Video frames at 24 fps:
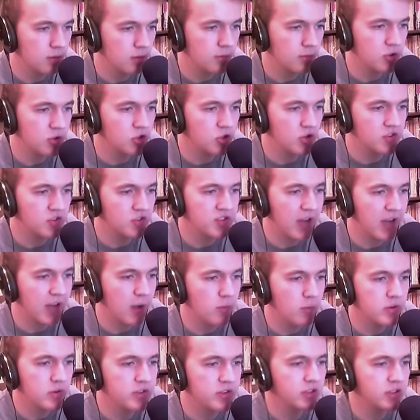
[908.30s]
The bridge goes
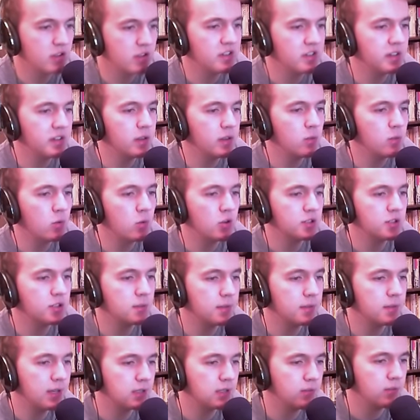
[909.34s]
downwards. It goes in the water,
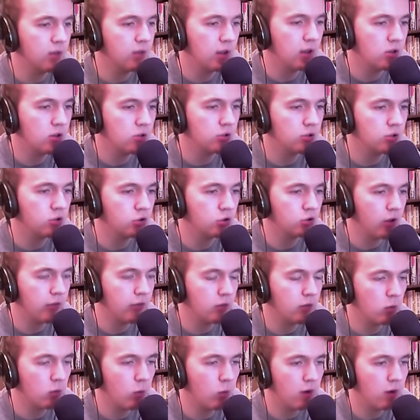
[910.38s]
but that's fine. You can drive
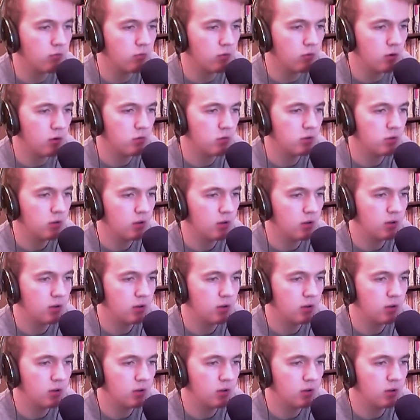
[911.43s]
on a wet road.